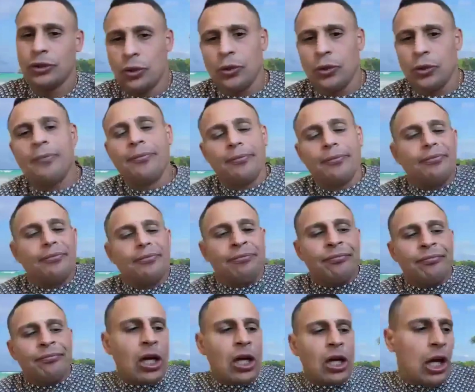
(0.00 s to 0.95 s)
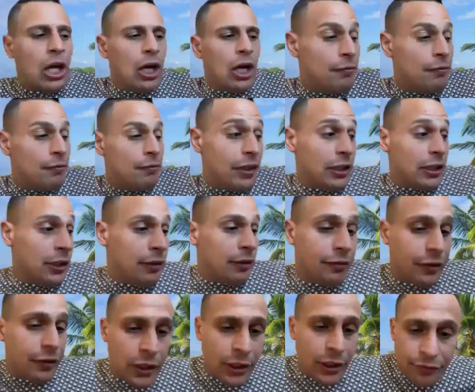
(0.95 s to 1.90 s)
Cool. Very,
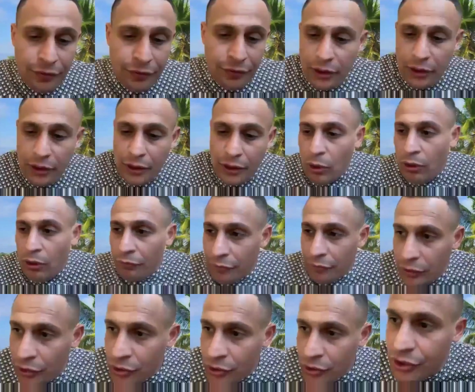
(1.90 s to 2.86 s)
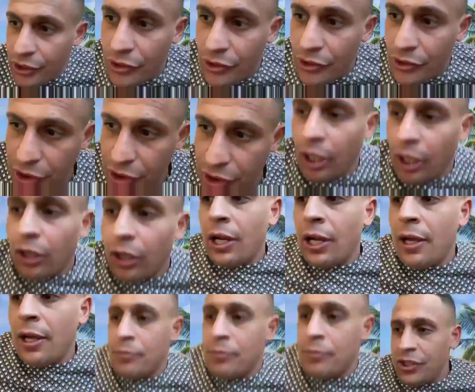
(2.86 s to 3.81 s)
very, very well versed in
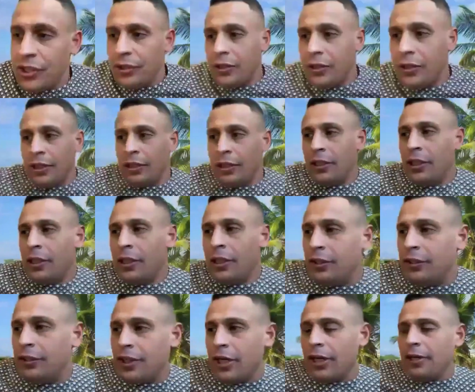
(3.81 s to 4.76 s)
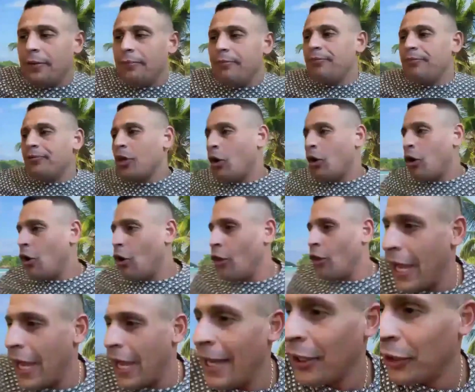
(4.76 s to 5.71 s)
CRMs and all
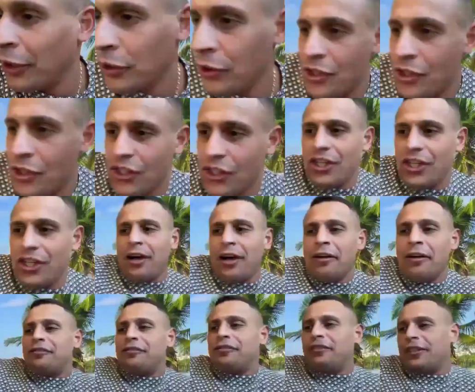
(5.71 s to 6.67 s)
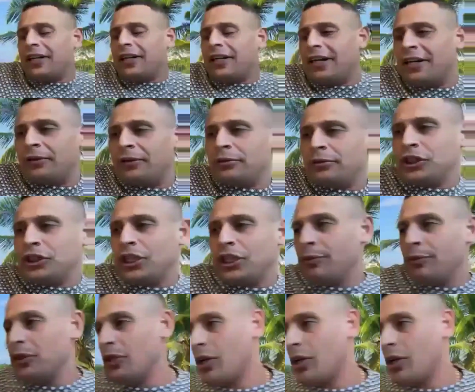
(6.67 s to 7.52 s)
that good stuff, which I'd